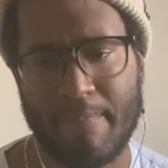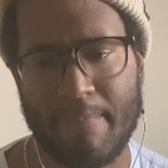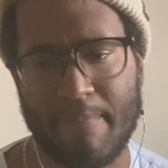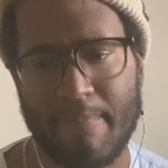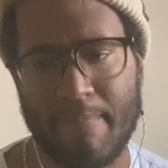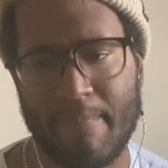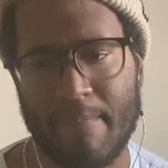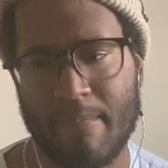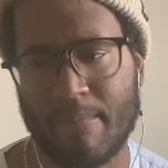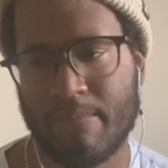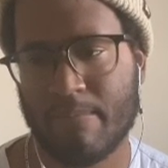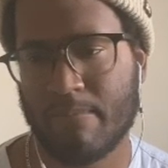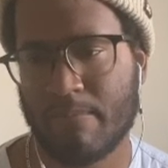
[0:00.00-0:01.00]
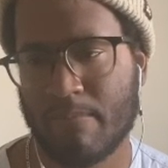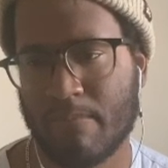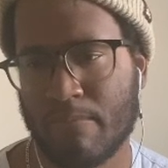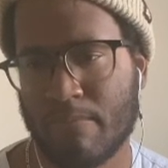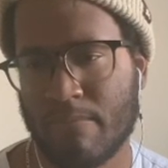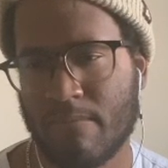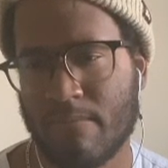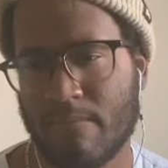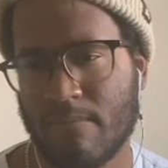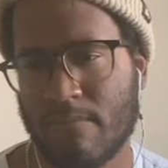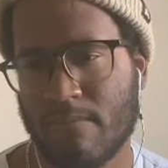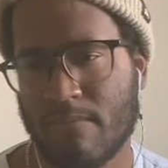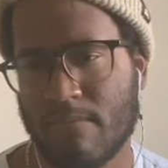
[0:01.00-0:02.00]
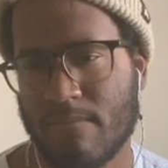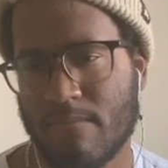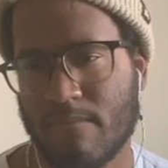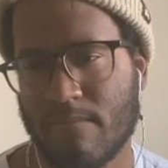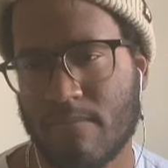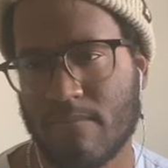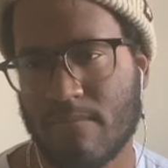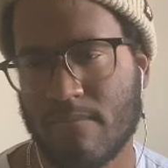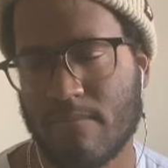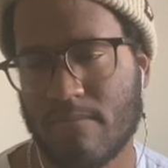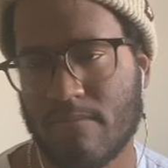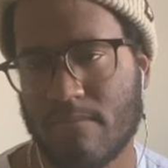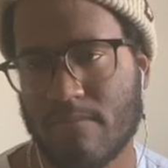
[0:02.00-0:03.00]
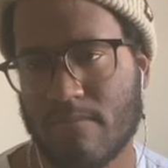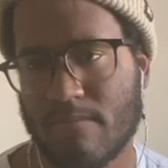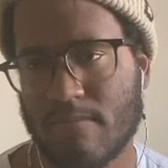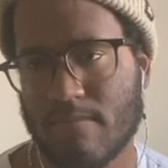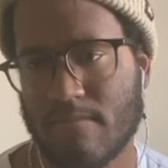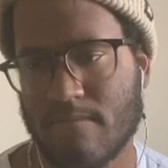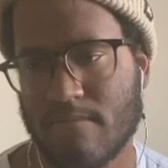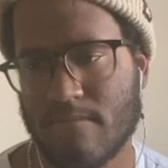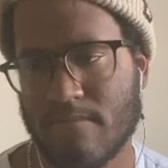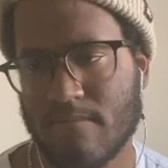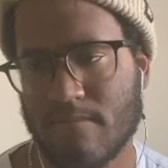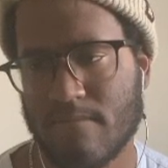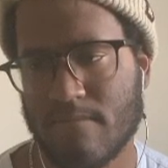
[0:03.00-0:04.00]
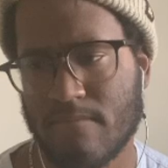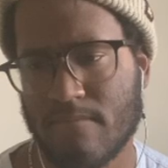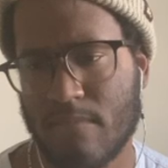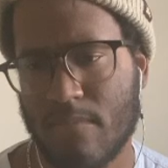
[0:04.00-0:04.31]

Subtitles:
Nobody speaks.